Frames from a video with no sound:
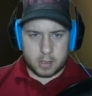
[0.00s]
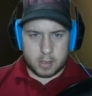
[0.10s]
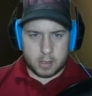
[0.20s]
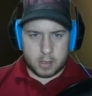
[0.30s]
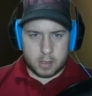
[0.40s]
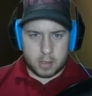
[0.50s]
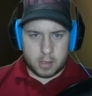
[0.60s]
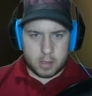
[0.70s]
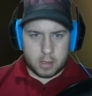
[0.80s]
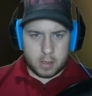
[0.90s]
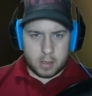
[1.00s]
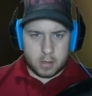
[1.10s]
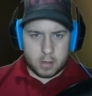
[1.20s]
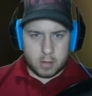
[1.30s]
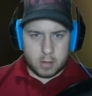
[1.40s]

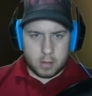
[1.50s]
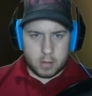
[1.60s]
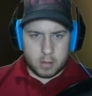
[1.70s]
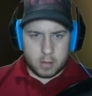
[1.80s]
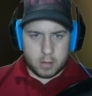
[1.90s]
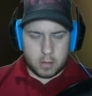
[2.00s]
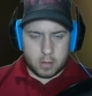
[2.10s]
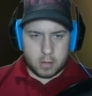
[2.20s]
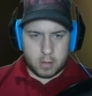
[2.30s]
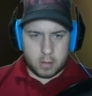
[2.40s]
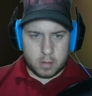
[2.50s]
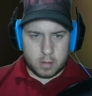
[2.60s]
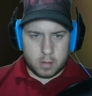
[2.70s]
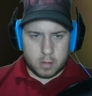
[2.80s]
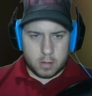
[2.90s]

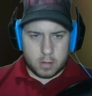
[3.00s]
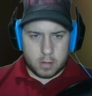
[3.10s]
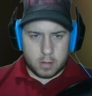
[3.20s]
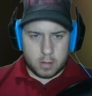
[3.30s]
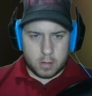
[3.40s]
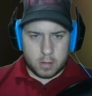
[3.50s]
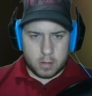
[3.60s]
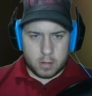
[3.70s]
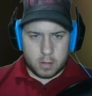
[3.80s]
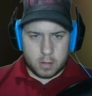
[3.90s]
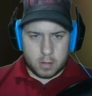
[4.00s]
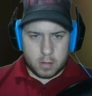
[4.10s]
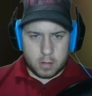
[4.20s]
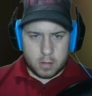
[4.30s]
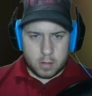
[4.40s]

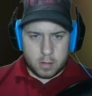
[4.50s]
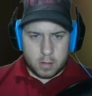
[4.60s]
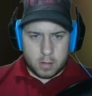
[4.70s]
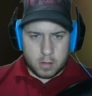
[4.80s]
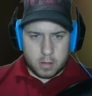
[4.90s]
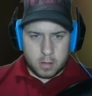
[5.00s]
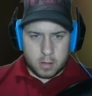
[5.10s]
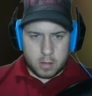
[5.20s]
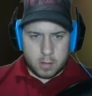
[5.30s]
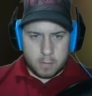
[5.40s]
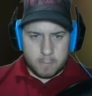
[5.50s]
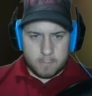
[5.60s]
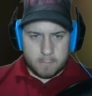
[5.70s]
Nothing is said.